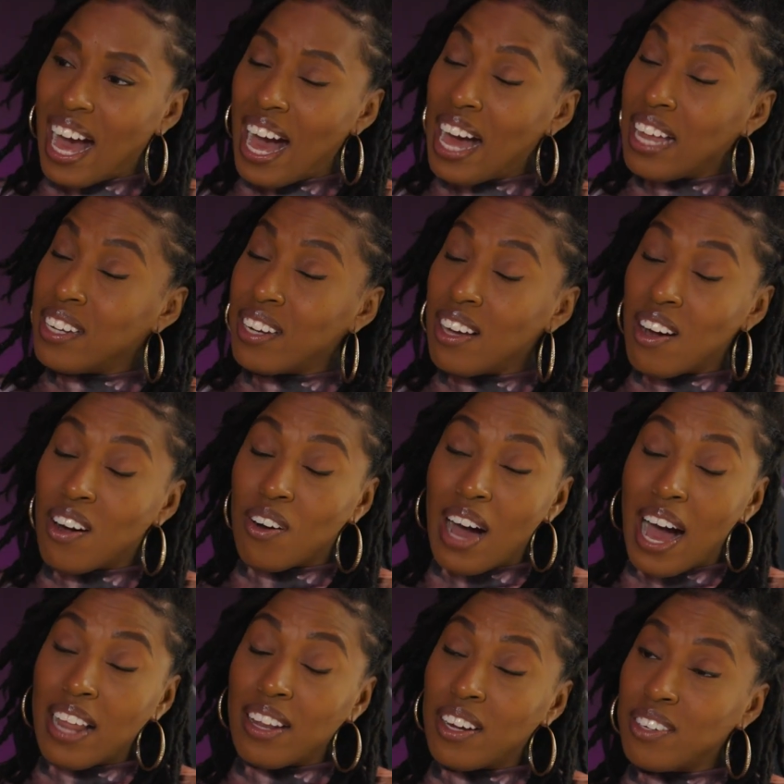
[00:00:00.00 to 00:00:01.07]
I know.
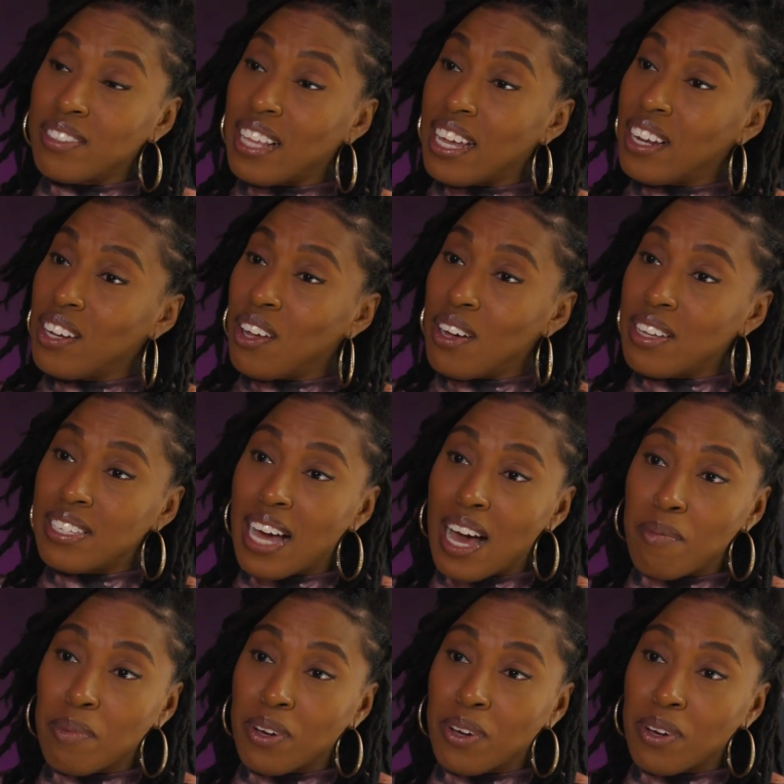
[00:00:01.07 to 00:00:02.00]
I learned that a long time